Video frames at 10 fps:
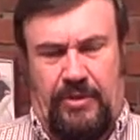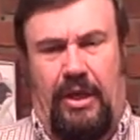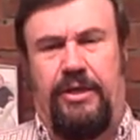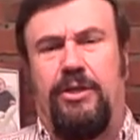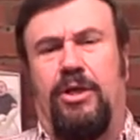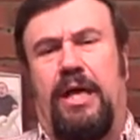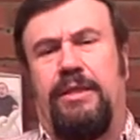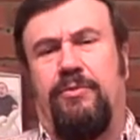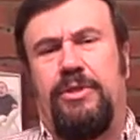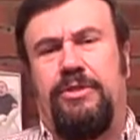Another lie
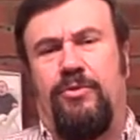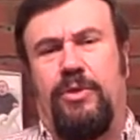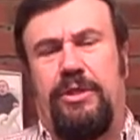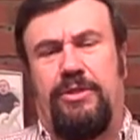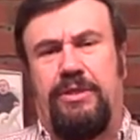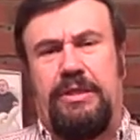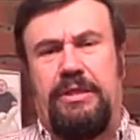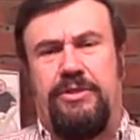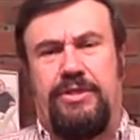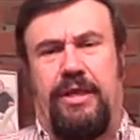that we deal with
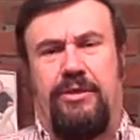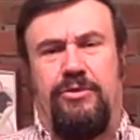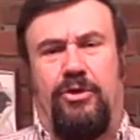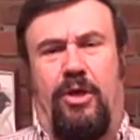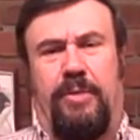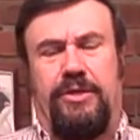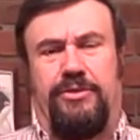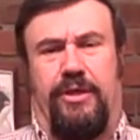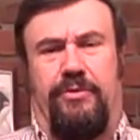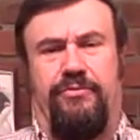is I can do it all
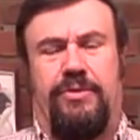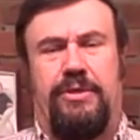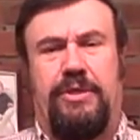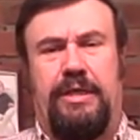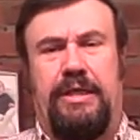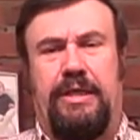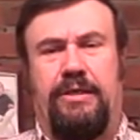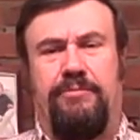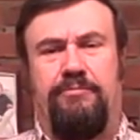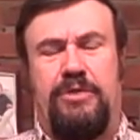myself.
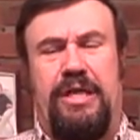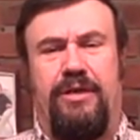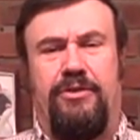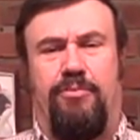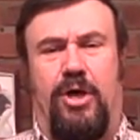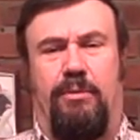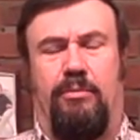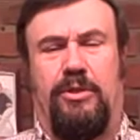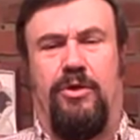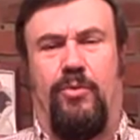And yeah, you
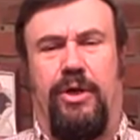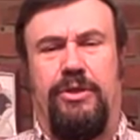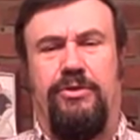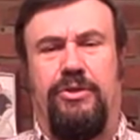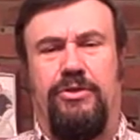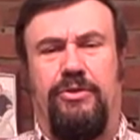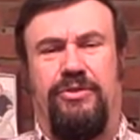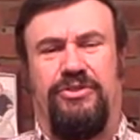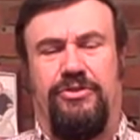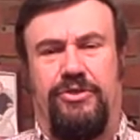probably are right, you can do
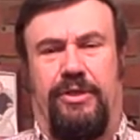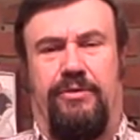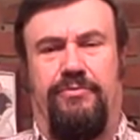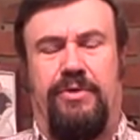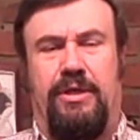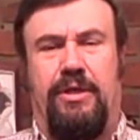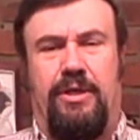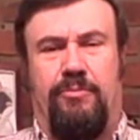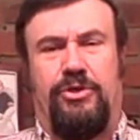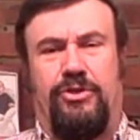it yourself.
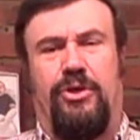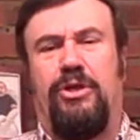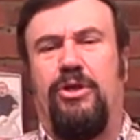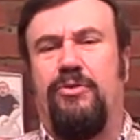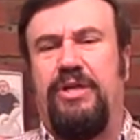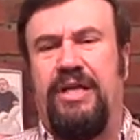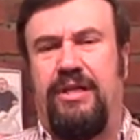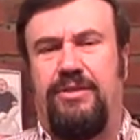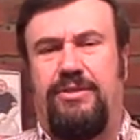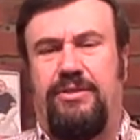But you're going to go
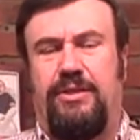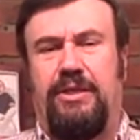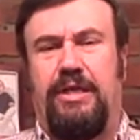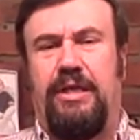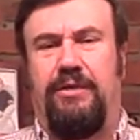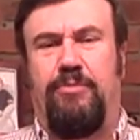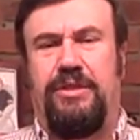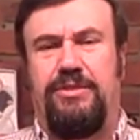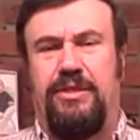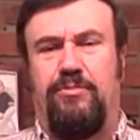nuts, and by
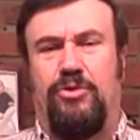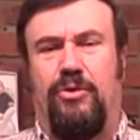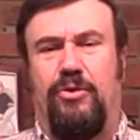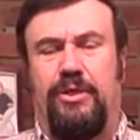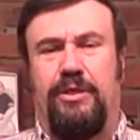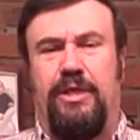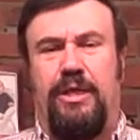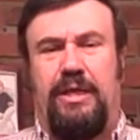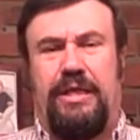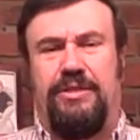the same token,
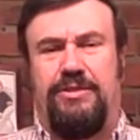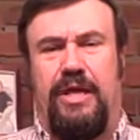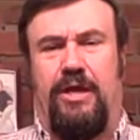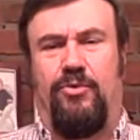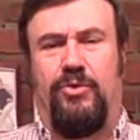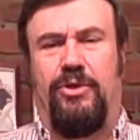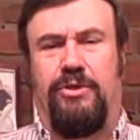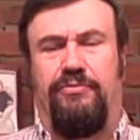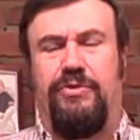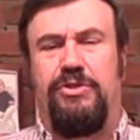it's not a real
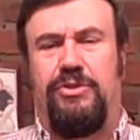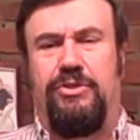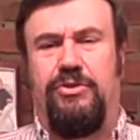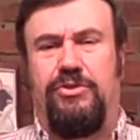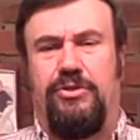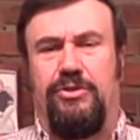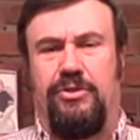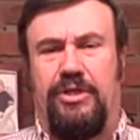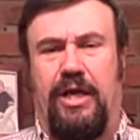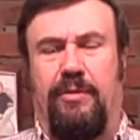efficient use of your
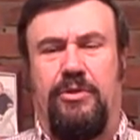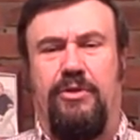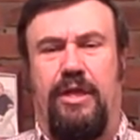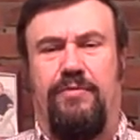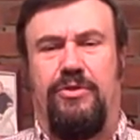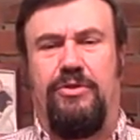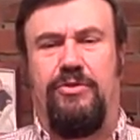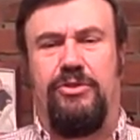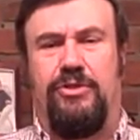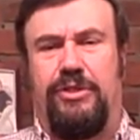time. You have to
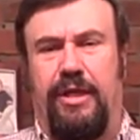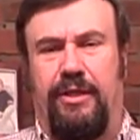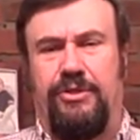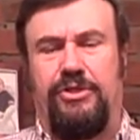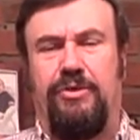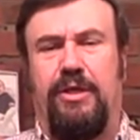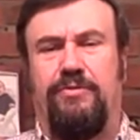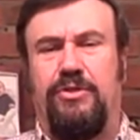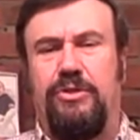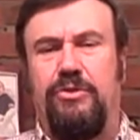use your talents, you have
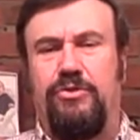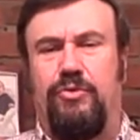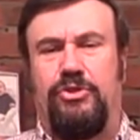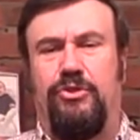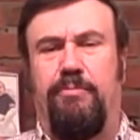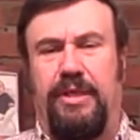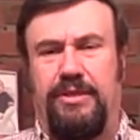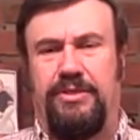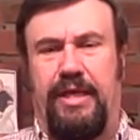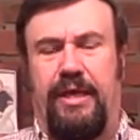to use what you're
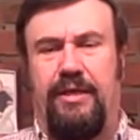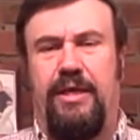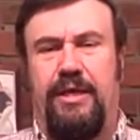best at,